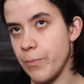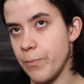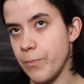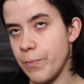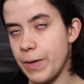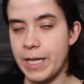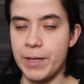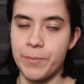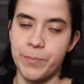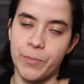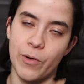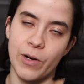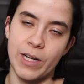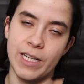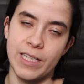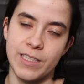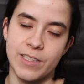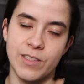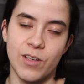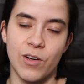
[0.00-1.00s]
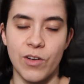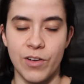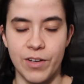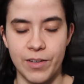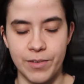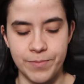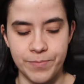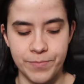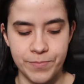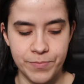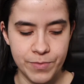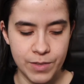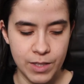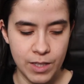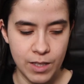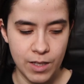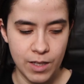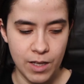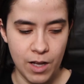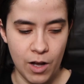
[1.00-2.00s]
main points on
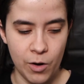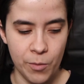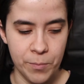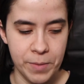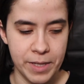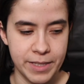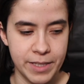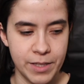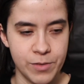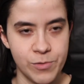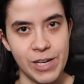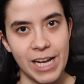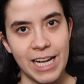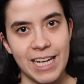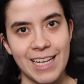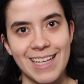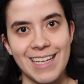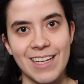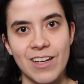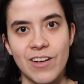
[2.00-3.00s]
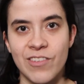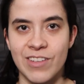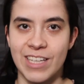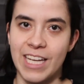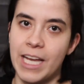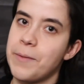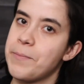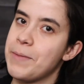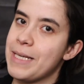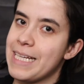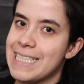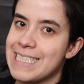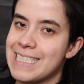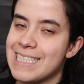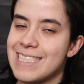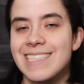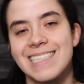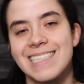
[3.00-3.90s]
augmented reality on gaming.